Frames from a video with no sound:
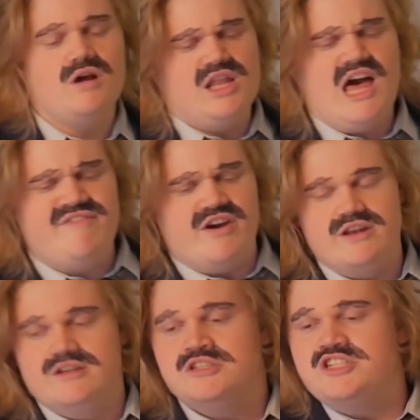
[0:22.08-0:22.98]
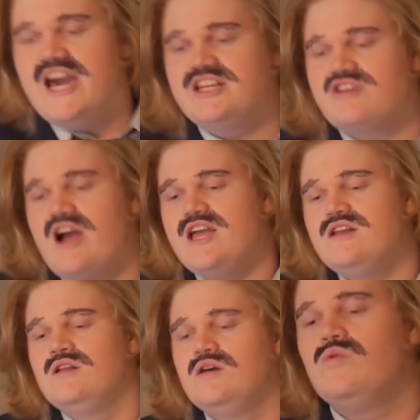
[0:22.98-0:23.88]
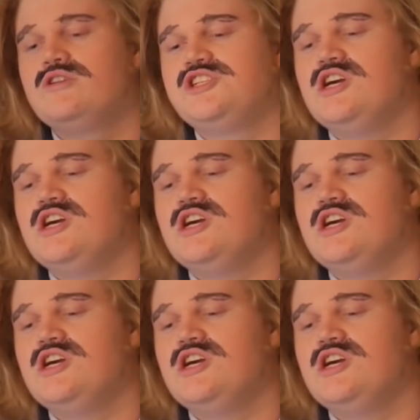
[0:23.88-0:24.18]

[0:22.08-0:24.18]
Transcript: I love it! J-Train, what you